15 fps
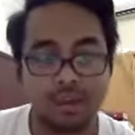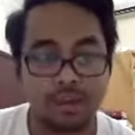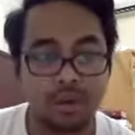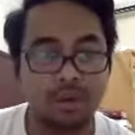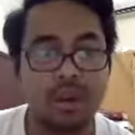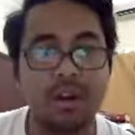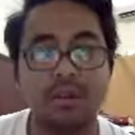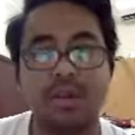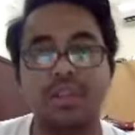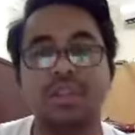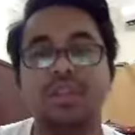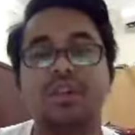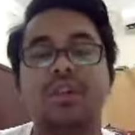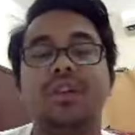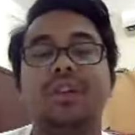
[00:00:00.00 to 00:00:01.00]
you will reach
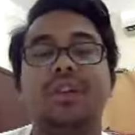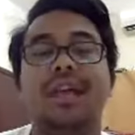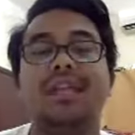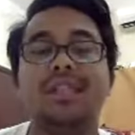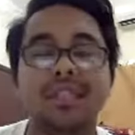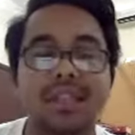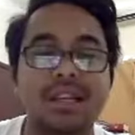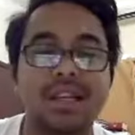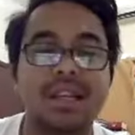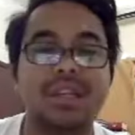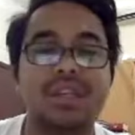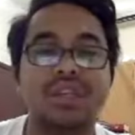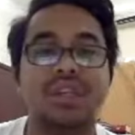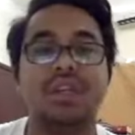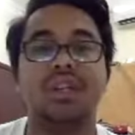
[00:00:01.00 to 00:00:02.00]
to your
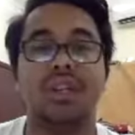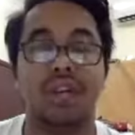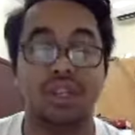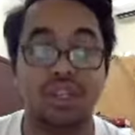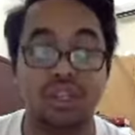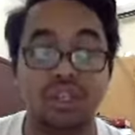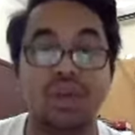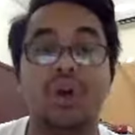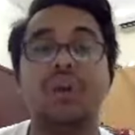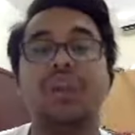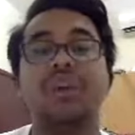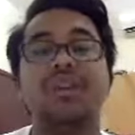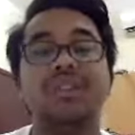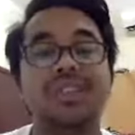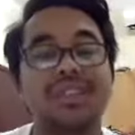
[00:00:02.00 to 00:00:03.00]
destination, enjoying
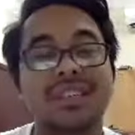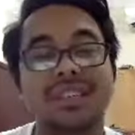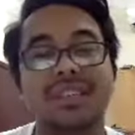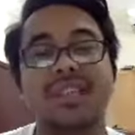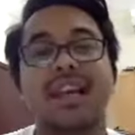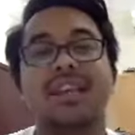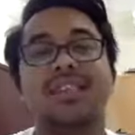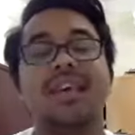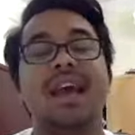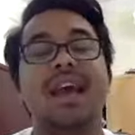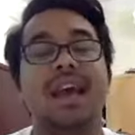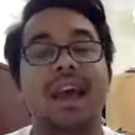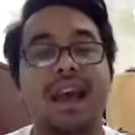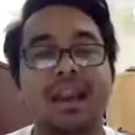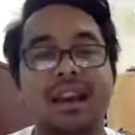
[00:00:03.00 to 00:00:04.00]
your success
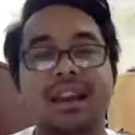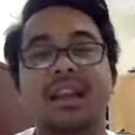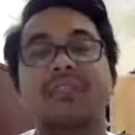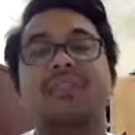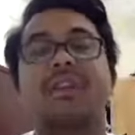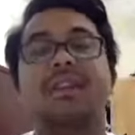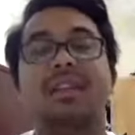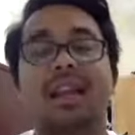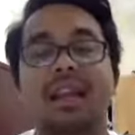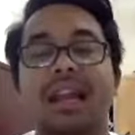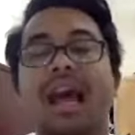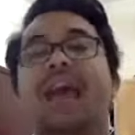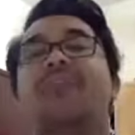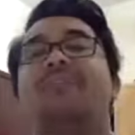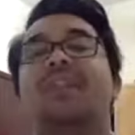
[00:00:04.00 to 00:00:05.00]
and living the
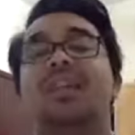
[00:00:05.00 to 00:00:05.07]
life